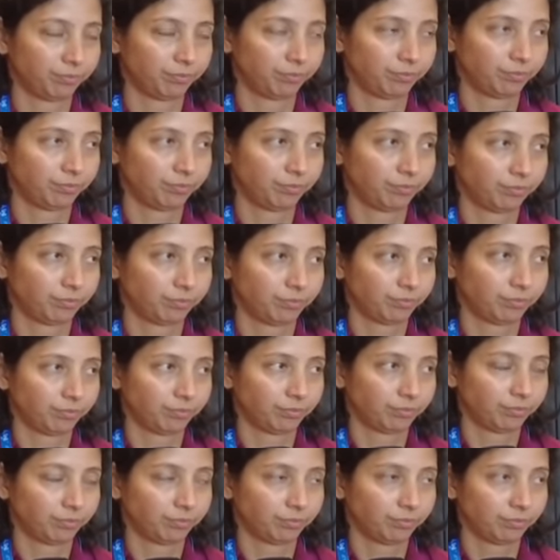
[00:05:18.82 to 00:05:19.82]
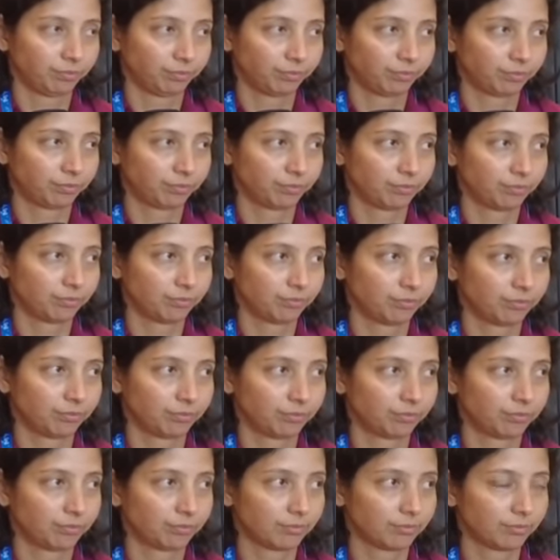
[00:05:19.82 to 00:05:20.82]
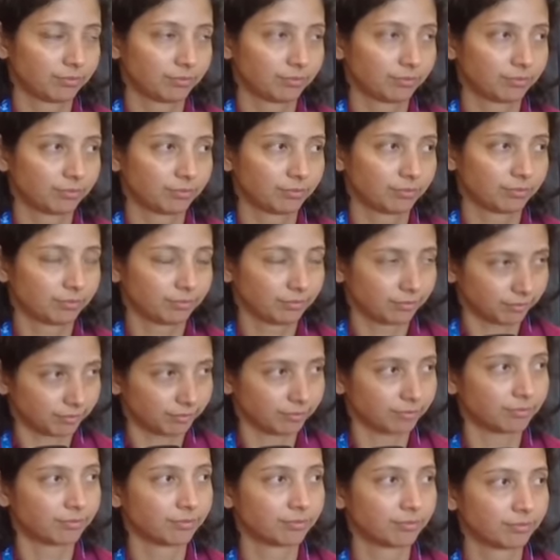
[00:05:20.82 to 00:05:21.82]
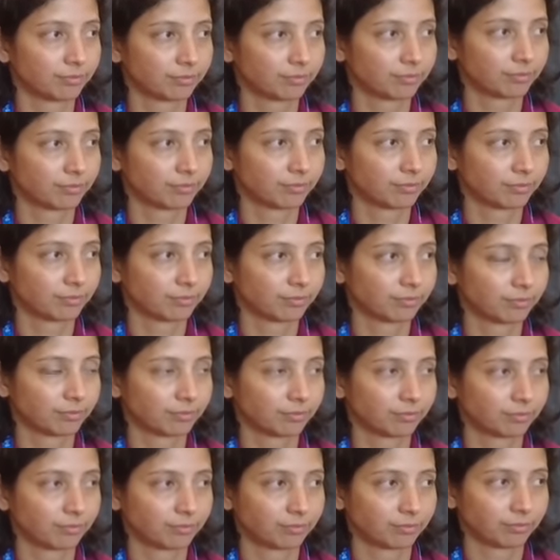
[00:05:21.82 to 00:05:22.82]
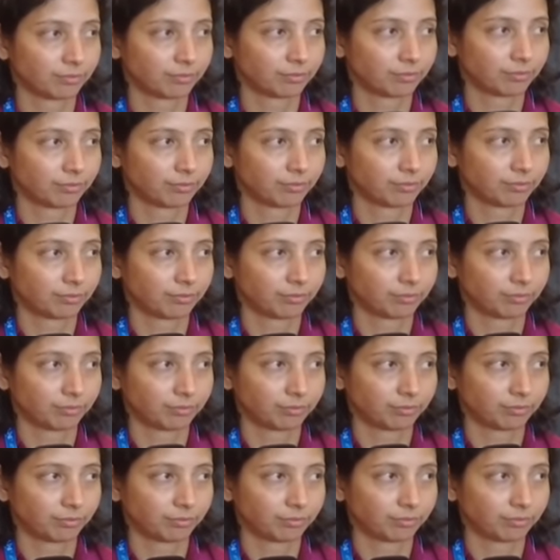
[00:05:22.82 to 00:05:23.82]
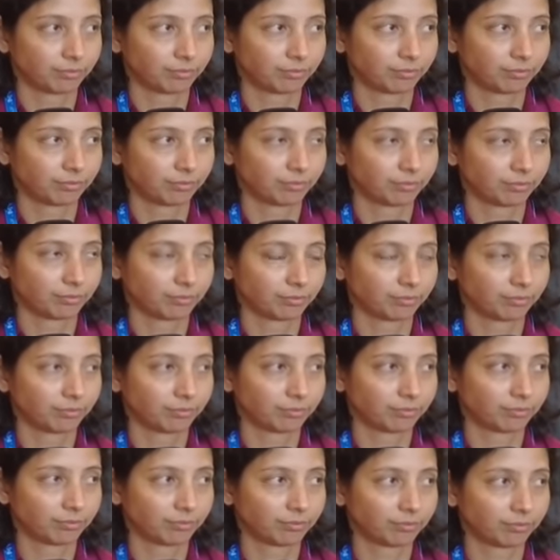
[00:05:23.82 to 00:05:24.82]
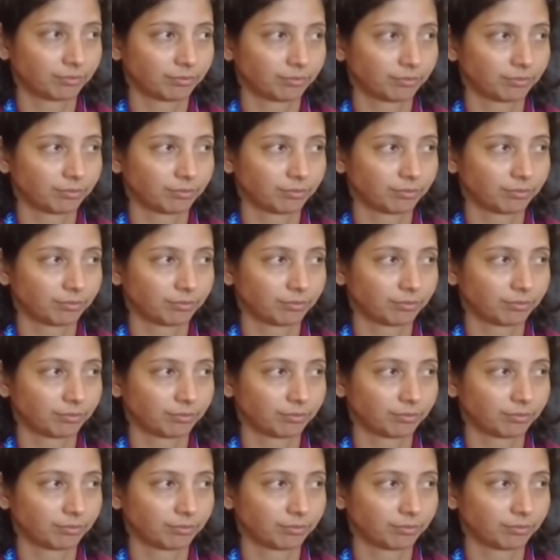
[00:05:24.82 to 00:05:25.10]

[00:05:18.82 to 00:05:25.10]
(silent)